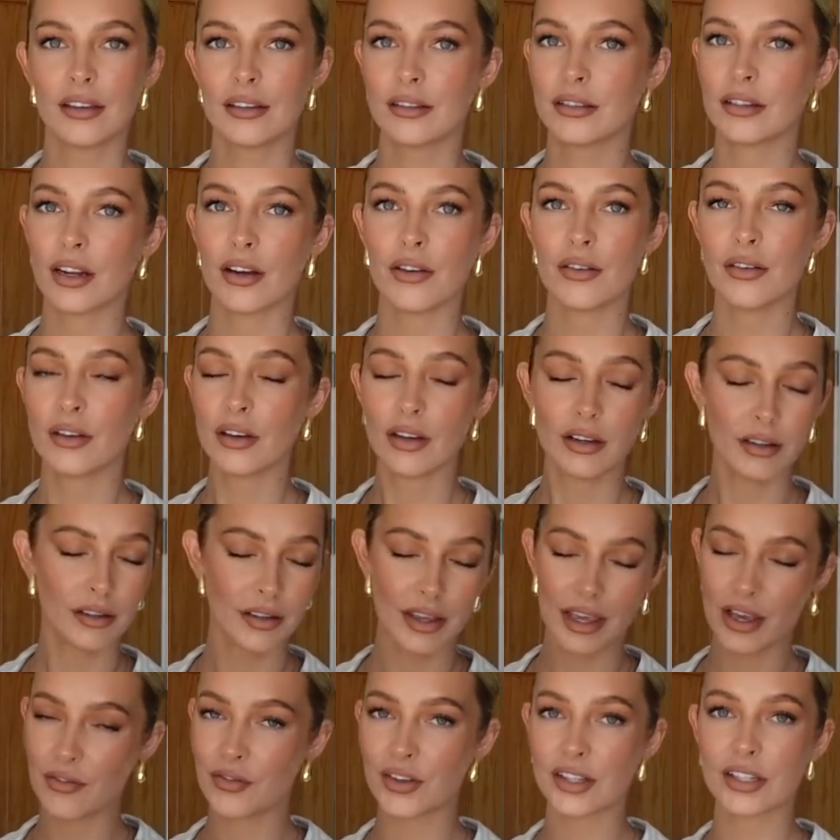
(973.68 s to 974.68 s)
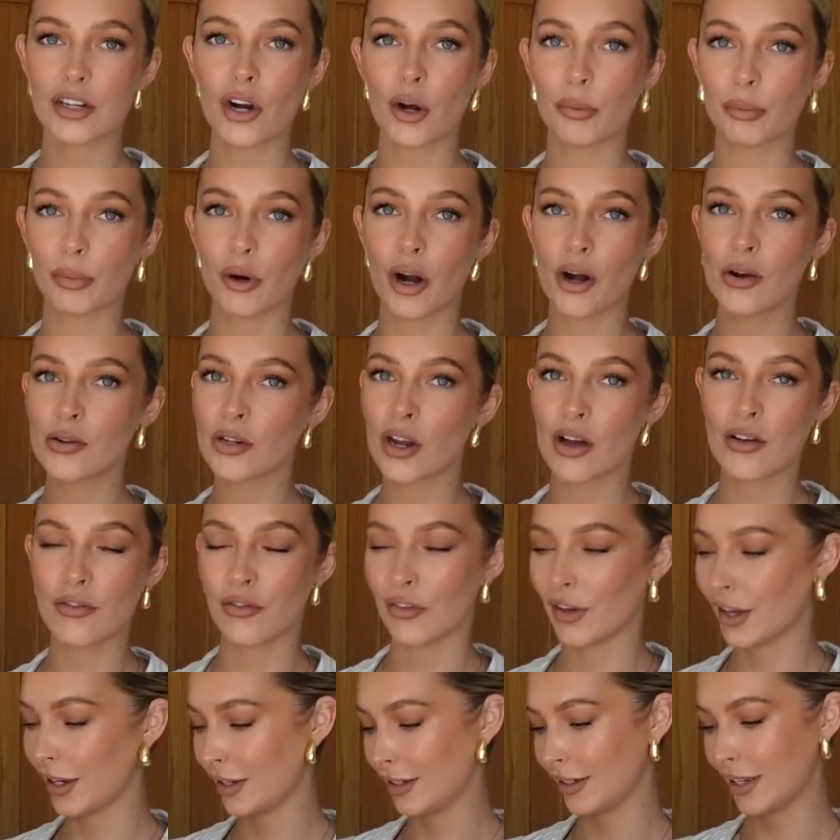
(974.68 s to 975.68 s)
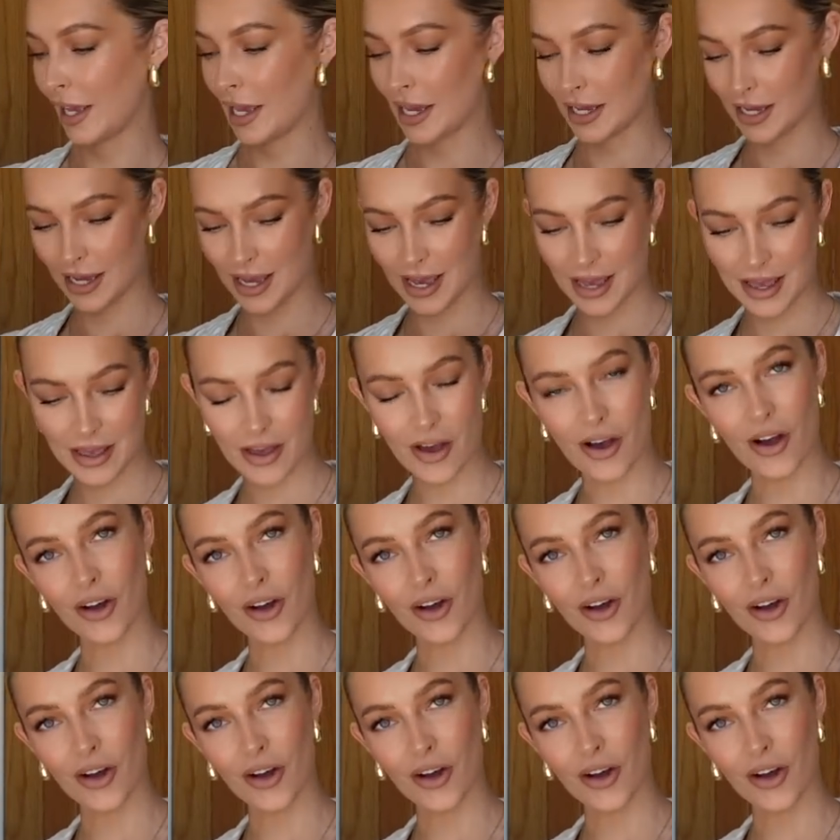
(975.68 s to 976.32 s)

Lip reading: don't, if it's not broke, don't fix it, okay?